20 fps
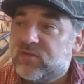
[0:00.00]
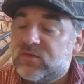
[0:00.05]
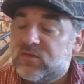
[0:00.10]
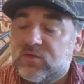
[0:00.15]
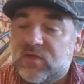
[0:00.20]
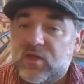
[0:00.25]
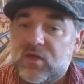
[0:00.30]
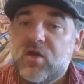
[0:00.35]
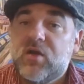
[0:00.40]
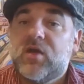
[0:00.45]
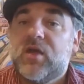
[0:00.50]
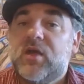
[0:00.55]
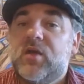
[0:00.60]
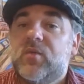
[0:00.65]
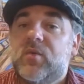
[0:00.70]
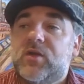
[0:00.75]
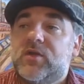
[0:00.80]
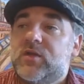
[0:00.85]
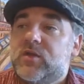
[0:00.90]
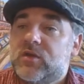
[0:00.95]
think, okay,
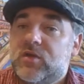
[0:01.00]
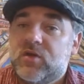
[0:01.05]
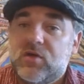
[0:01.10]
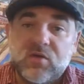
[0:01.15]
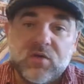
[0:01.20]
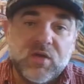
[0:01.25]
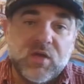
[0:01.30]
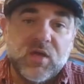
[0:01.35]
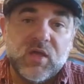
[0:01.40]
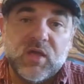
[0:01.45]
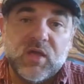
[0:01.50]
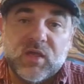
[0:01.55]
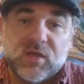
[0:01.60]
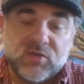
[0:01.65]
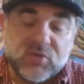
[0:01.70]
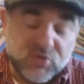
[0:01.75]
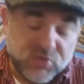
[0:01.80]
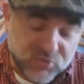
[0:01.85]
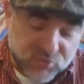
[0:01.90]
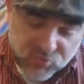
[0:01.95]
well,
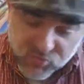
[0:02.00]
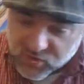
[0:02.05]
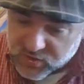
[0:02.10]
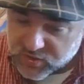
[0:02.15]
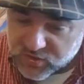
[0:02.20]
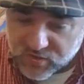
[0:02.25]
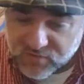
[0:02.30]
just train in